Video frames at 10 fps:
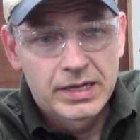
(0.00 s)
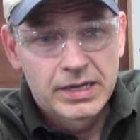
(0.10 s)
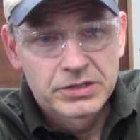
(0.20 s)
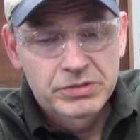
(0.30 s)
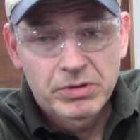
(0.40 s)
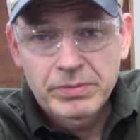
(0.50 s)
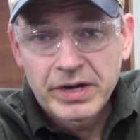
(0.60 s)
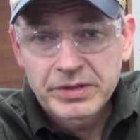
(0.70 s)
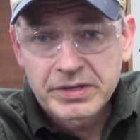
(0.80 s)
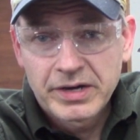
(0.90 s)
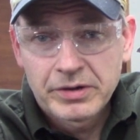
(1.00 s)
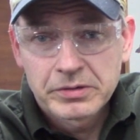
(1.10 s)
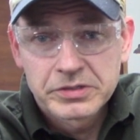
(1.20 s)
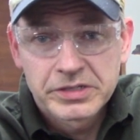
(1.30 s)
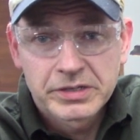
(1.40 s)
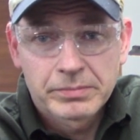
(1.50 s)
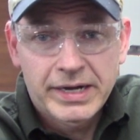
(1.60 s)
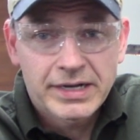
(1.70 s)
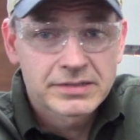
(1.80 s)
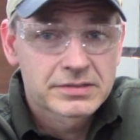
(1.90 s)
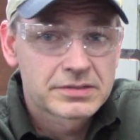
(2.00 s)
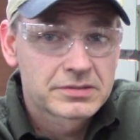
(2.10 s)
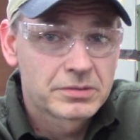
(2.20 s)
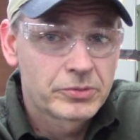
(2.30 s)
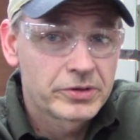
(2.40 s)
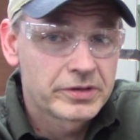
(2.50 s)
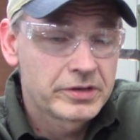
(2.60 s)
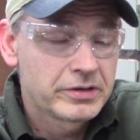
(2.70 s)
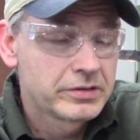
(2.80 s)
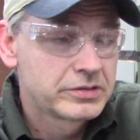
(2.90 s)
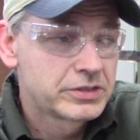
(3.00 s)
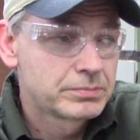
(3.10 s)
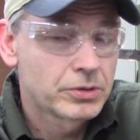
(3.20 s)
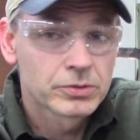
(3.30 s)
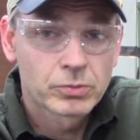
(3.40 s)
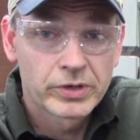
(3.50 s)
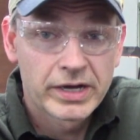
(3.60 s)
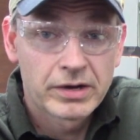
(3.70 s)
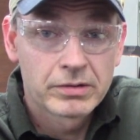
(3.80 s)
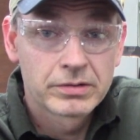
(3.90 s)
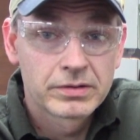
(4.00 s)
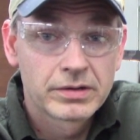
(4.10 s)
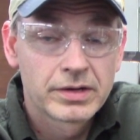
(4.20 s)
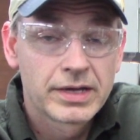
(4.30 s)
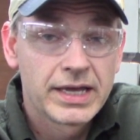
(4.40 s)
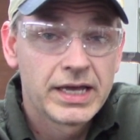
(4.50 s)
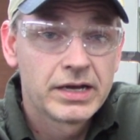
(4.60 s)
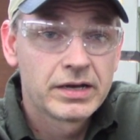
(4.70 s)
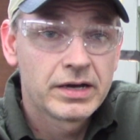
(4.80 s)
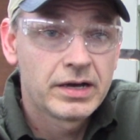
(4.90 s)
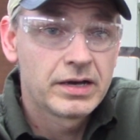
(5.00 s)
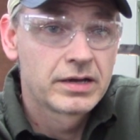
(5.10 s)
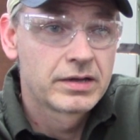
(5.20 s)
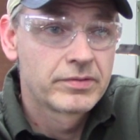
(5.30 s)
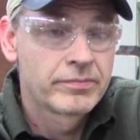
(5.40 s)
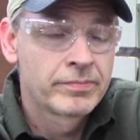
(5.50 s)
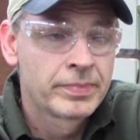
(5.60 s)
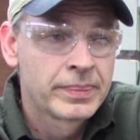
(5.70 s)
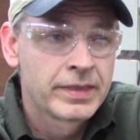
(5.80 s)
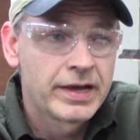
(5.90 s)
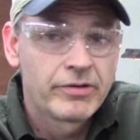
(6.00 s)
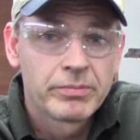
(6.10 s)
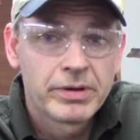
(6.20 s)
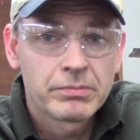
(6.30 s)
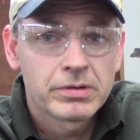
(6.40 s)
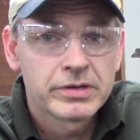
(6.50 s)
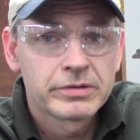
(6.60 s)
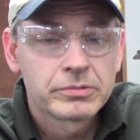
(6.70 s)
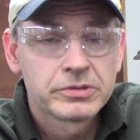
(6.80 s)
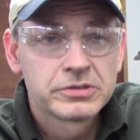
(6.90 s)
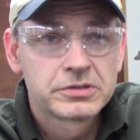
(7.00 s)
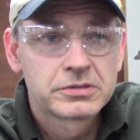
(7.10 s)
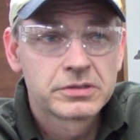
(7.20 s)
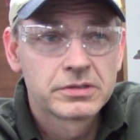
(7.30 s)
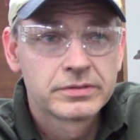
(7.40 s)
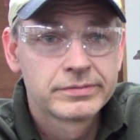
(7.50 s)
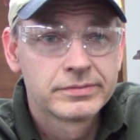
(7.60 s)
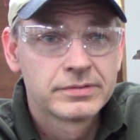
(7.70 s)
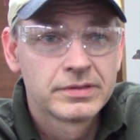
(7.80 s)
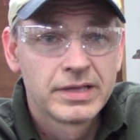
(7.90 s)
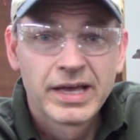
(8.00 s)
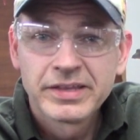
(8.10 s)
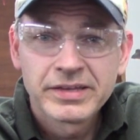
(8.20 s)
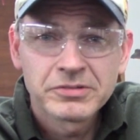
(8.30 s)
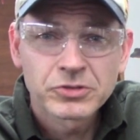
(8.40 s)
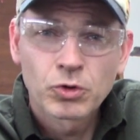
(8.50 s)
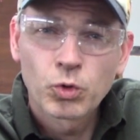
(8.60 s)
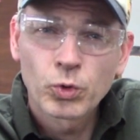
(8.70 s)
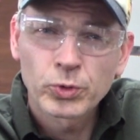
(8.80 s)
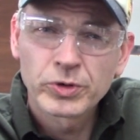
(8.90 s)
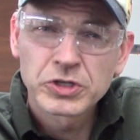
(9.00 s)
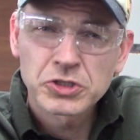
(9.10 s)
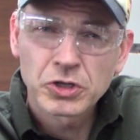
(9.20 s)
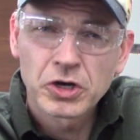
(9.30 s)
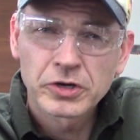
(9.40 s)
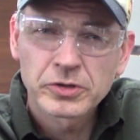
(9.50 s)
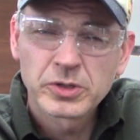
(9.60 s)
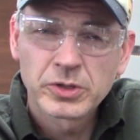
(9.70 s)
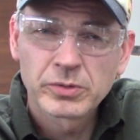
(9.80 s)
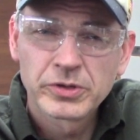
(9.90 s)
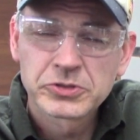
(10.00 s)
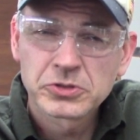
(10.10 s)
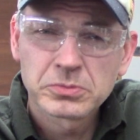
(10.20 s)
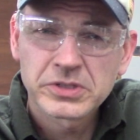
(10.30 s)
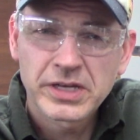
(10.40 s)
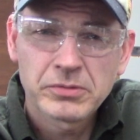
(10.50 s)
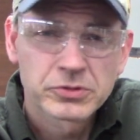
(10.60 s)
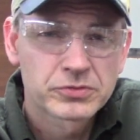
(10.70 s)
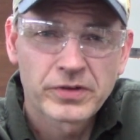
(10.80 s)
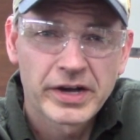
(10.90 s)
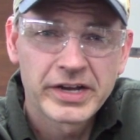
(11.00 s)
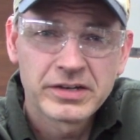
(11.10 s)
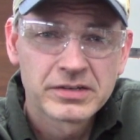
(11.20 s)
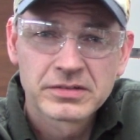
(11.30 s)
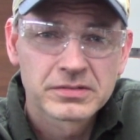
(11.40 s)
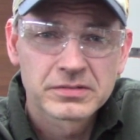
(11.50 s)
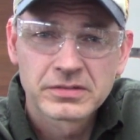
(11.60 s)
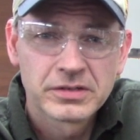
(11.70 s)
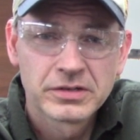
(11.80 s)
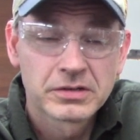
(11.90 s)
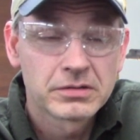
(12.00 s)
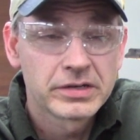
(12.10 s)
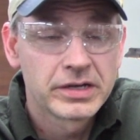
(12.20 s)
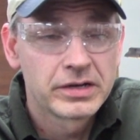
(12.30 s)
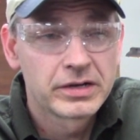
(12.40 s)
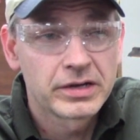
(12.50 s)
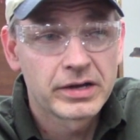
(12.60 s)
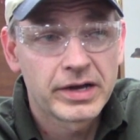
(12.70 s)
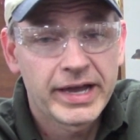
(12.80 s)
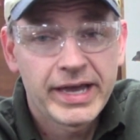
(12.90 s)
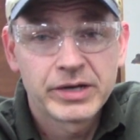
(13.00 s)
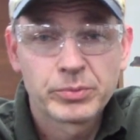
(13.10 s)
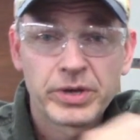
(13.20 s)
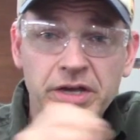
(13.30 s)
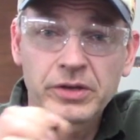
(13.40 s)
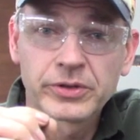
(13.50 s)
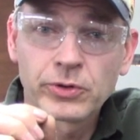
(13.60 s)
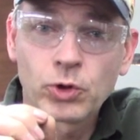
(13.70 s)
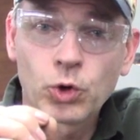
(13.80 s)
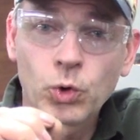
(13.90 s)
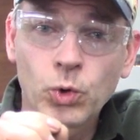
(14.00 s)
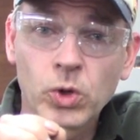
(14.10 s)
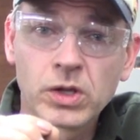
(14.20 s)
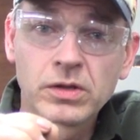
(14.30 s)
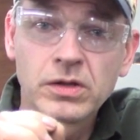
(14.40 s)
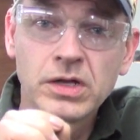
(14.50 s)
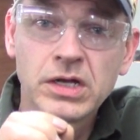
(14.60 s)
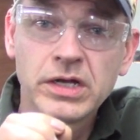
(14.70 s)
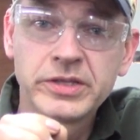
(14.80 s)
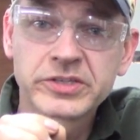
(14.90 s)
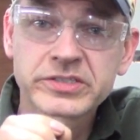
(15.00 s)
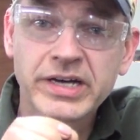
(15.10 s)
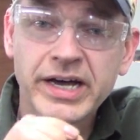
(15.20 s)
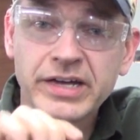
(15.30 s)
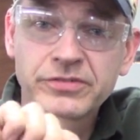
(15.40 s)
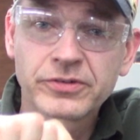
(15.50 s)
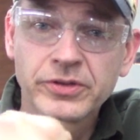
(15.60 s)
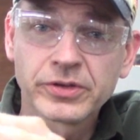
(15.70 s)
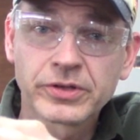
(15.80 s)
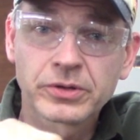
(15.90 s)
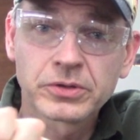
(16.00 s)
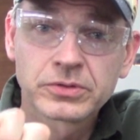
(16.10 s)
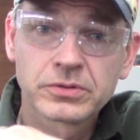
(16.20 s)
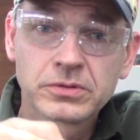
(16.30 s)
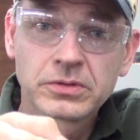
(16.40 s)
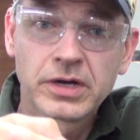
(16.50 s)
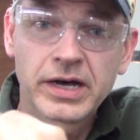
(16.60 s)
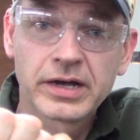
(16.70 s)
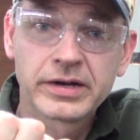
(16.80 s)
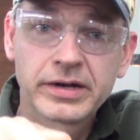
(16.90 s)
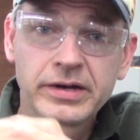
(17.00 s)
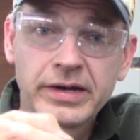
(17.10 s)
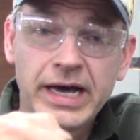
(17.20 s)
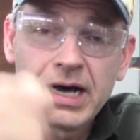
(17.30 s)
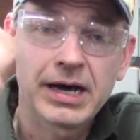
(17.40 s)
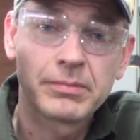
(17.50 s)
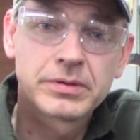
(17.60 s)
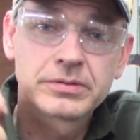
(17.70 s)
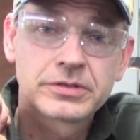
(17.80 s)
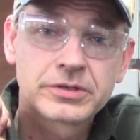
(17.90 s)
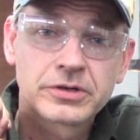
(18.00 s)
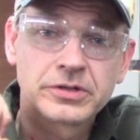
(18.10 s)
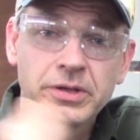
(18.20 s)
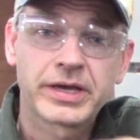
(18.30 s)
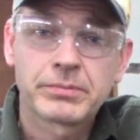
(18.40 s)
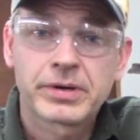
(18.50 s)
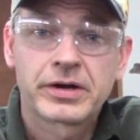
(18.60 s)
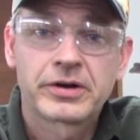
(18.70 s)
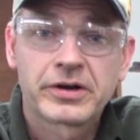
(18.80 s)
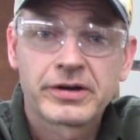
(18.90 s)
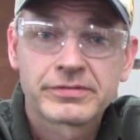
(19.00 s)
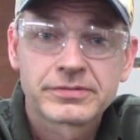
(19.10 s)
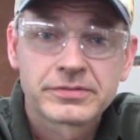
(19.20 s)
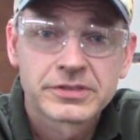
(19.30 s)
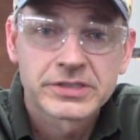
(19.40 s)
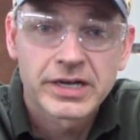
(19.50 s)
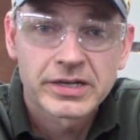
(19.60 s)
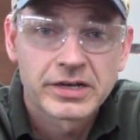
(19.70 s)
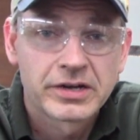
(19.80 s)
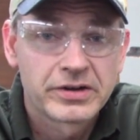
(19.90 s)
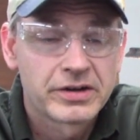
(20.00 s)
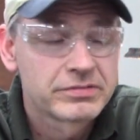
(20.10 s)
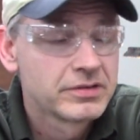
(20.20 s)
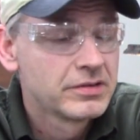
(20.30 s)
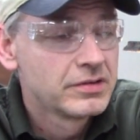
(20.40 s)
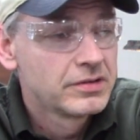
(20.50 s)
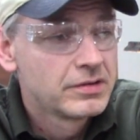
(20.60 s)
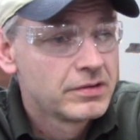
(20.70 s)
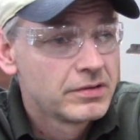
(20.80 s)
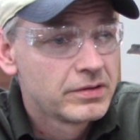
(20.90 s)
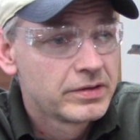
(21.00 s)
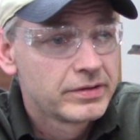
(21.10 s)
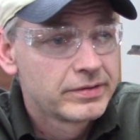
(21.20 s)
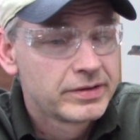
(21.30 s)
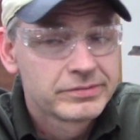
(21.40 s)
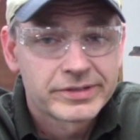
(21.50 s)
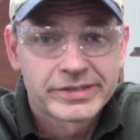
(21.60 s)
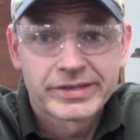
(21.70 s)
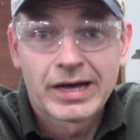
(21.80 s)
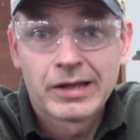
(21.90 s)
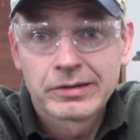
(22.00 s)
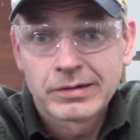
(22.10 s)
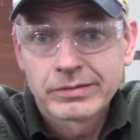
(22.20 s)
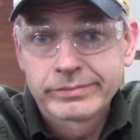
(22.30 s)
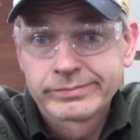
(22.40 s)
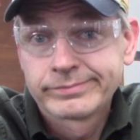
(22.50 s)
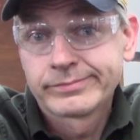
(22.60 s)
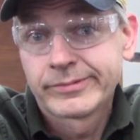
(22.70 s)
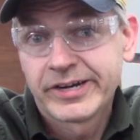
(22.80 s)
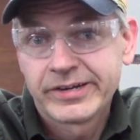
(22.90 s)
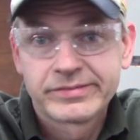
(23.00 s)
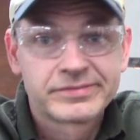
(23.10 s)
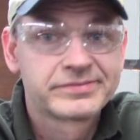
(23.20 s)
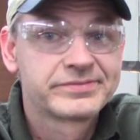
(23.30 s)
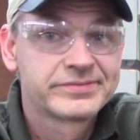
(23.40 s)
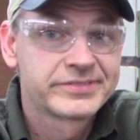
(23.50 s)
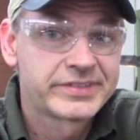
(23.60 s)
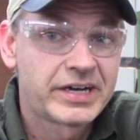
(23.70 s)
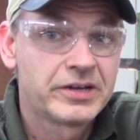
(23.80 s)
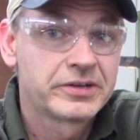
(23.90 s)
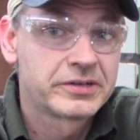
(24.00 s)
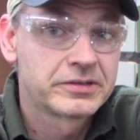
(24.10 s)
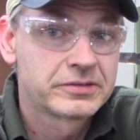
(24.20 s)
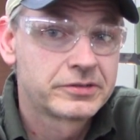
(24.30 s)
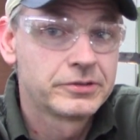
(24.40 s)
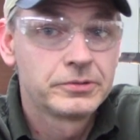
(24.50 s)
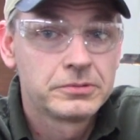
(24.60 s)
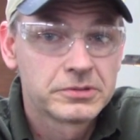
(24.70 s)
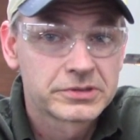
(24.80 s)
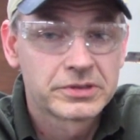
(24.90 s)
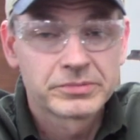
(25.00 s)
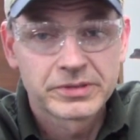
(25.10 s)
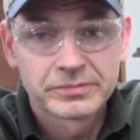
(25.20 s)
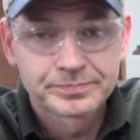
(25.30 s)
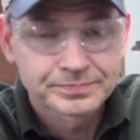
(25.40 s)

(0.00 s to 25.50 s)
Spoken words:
And she went behind the counter, she had a box somewhere there, and she pulled one out. And I remember it was, I think it was a 1/4 inch longer than the original, but that was fine, you know. And I had to make a little hole in the side for the little knob to turn the lamp on and off, the socket on and off. It was like $1, right? $1 or $2 or something.